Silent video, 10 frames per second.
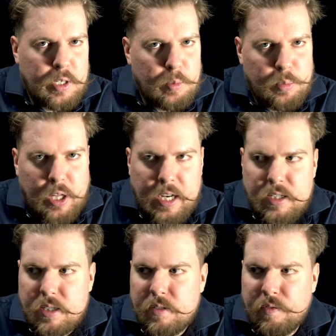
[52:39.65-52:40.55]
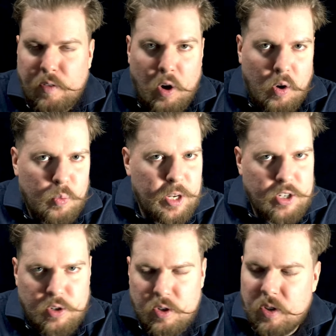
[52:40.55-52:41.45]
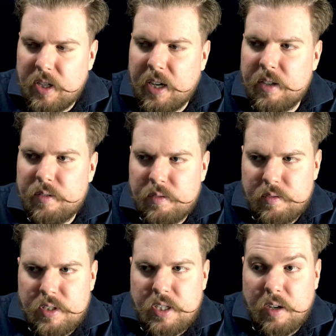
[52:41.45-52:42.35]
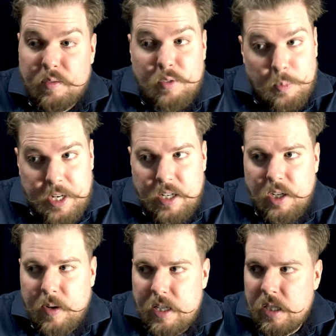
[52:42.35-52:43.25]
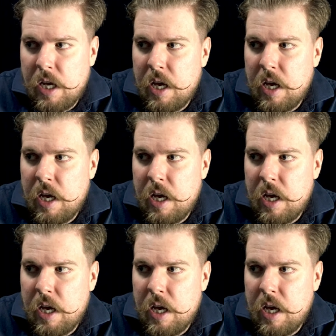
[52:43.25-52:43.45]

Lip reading: complex, fall, winter kind of stuff for me anyways.